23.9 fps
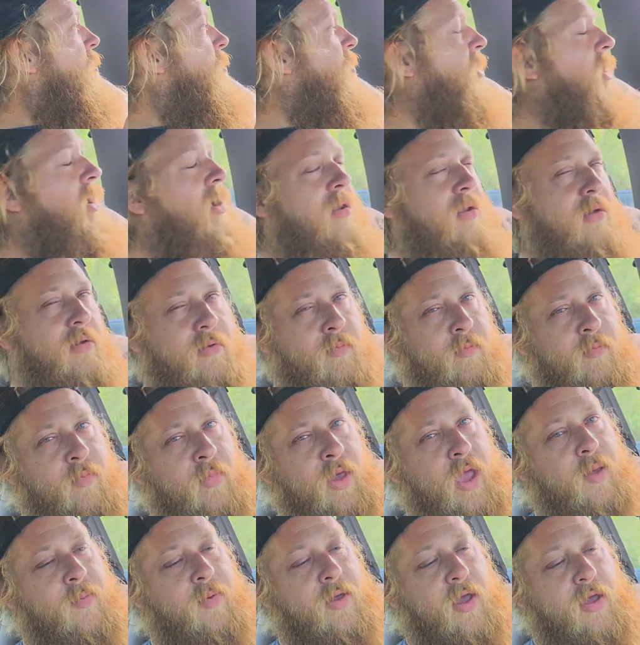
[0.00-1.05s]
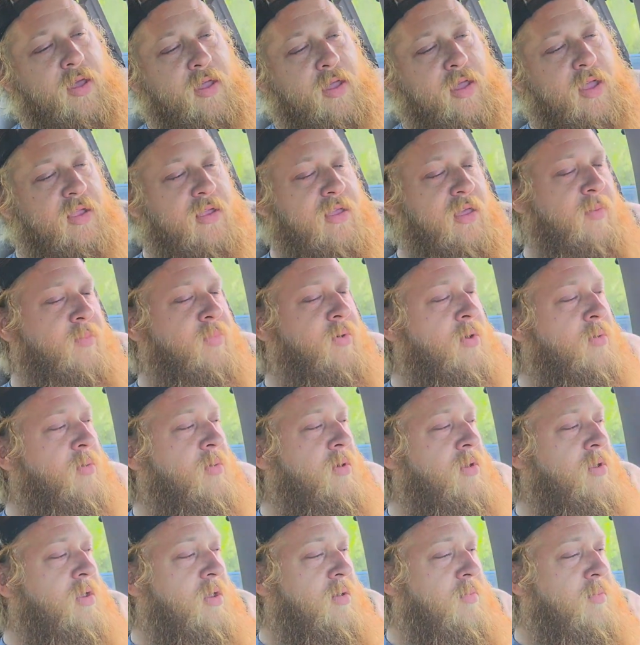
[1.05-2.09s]
But maybe I could get to a point
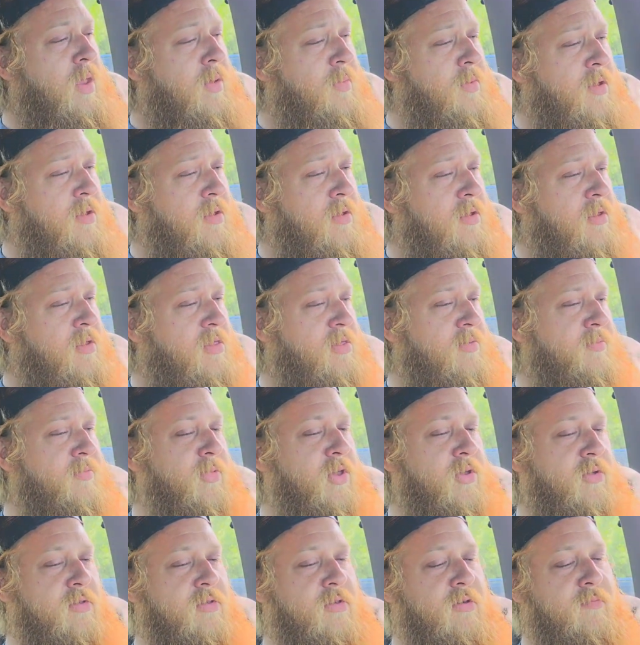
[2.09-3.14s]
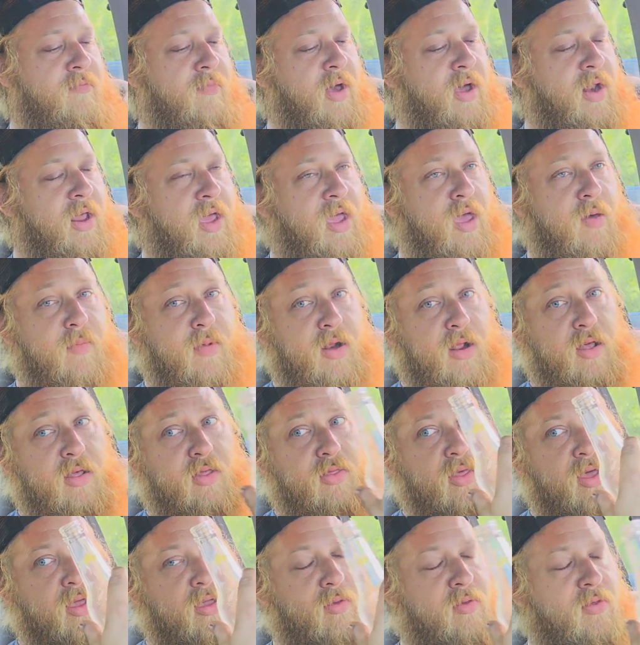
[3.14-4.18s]
where, you know, maybe you get some YouTube money coming
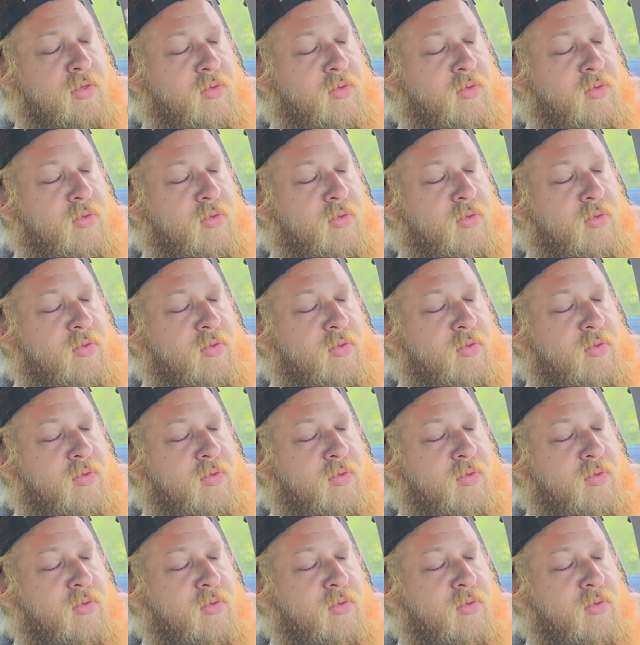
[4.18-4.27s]
in that